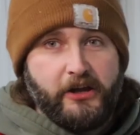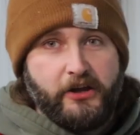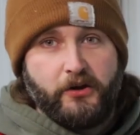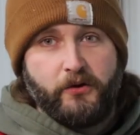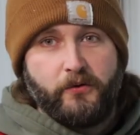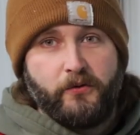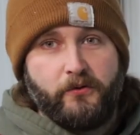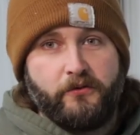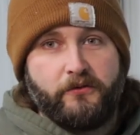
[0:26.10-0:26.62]

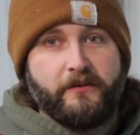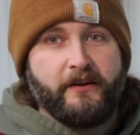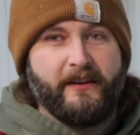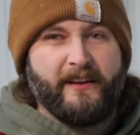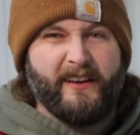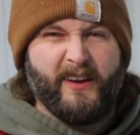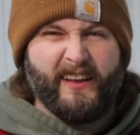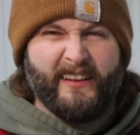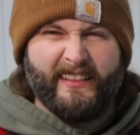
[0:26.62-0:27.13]
used,
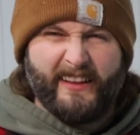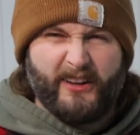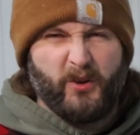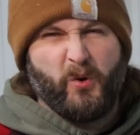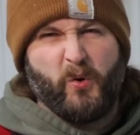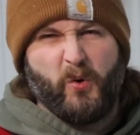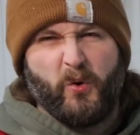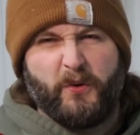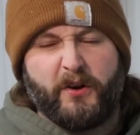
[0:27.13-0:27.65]
a
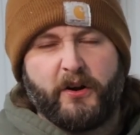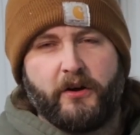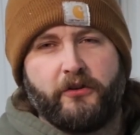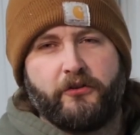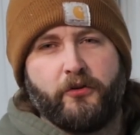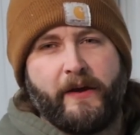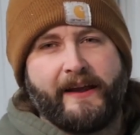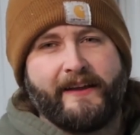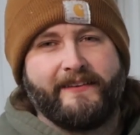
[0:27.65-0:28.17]
little older,
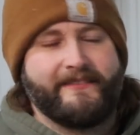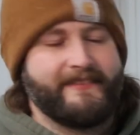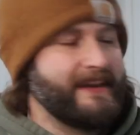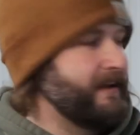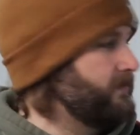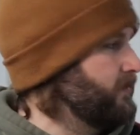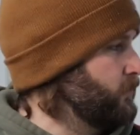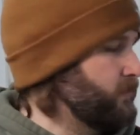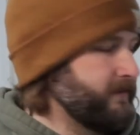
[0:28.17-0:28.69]
so I could
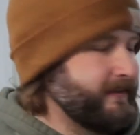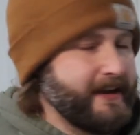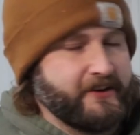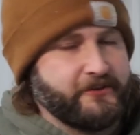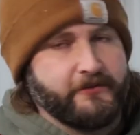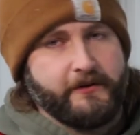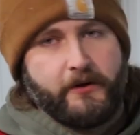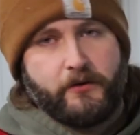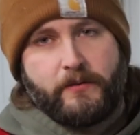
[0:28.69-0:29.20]
see if this was
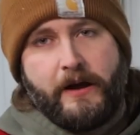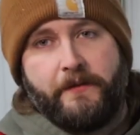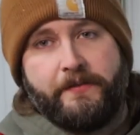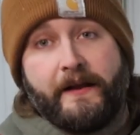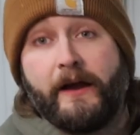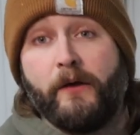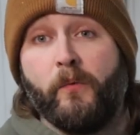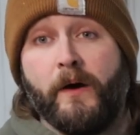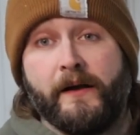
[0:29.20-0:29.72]
actually a route
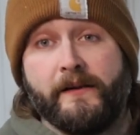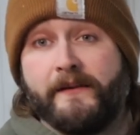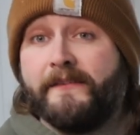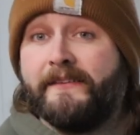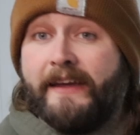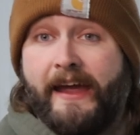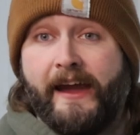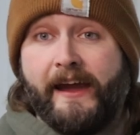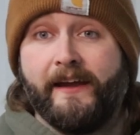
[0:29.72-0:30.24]
that I wanted to
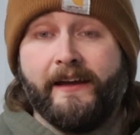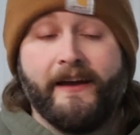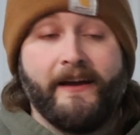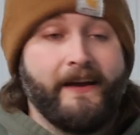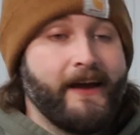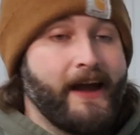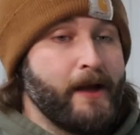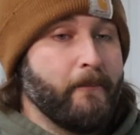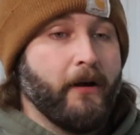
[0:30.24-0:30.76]
take.
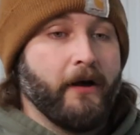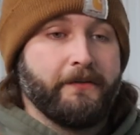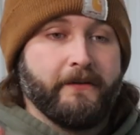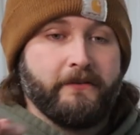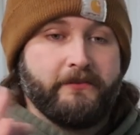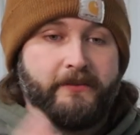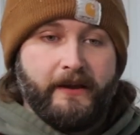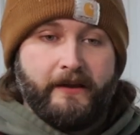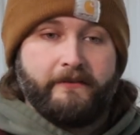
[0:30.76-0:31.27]
I bought
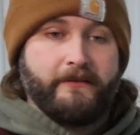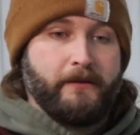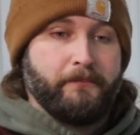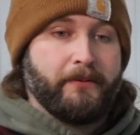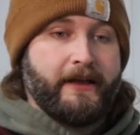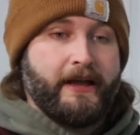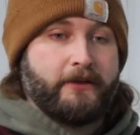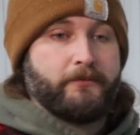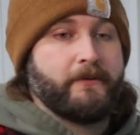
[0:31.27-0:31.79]
the CNC
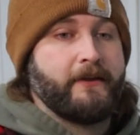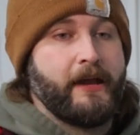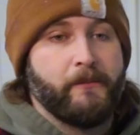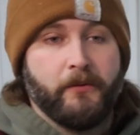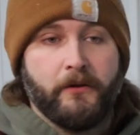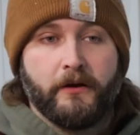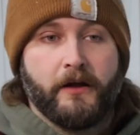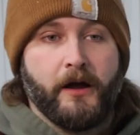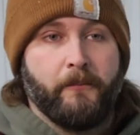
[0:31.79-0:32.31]
plasma
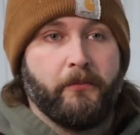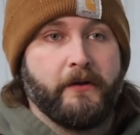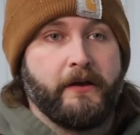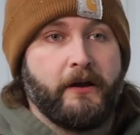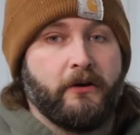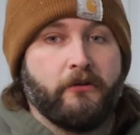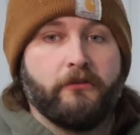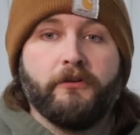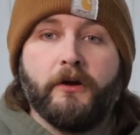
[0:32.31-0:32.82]
table a couple
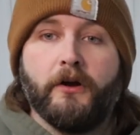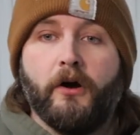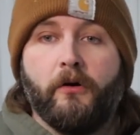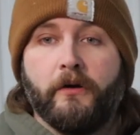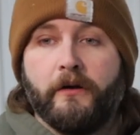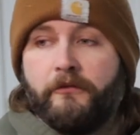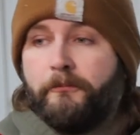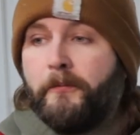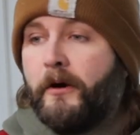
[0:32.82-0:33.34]
years
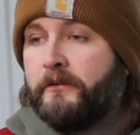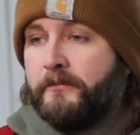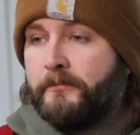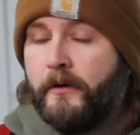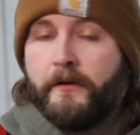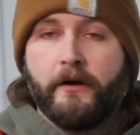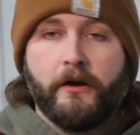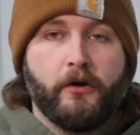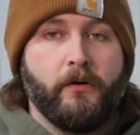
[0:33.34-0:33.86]
ago, and I bought
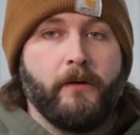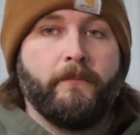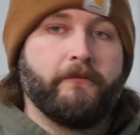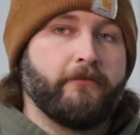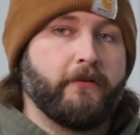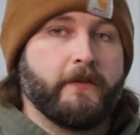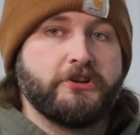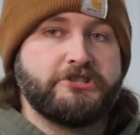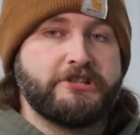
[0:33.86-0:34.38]
some other
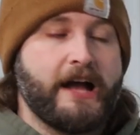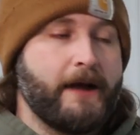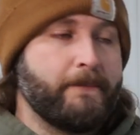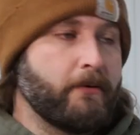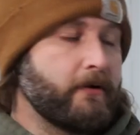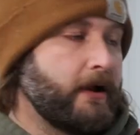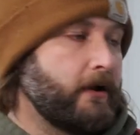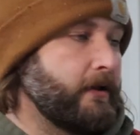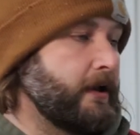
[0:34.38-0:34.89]
equipment for the shop
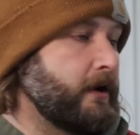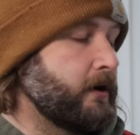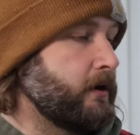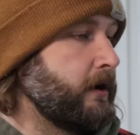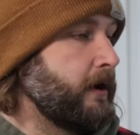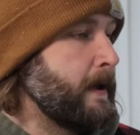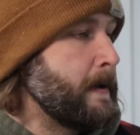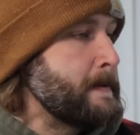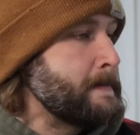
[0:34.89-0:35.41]
around
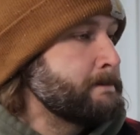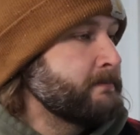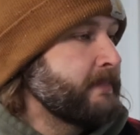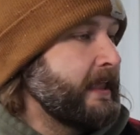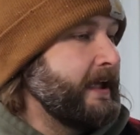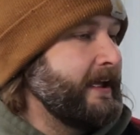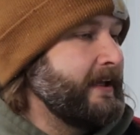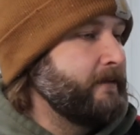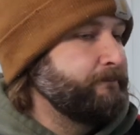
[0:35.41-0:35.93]
here,
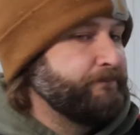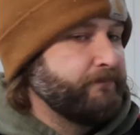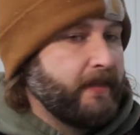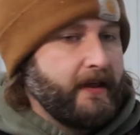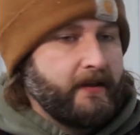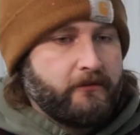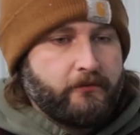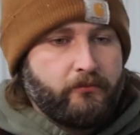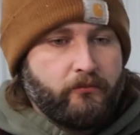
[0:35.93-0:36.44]
and
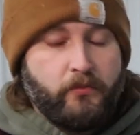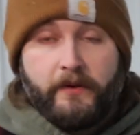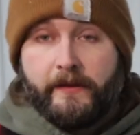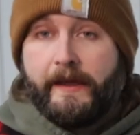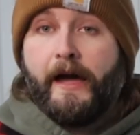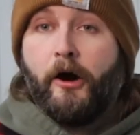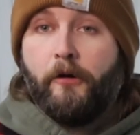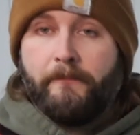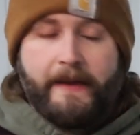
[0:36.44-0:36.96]
it's
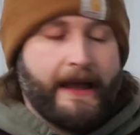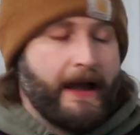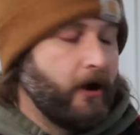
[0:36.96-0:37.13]
really helped me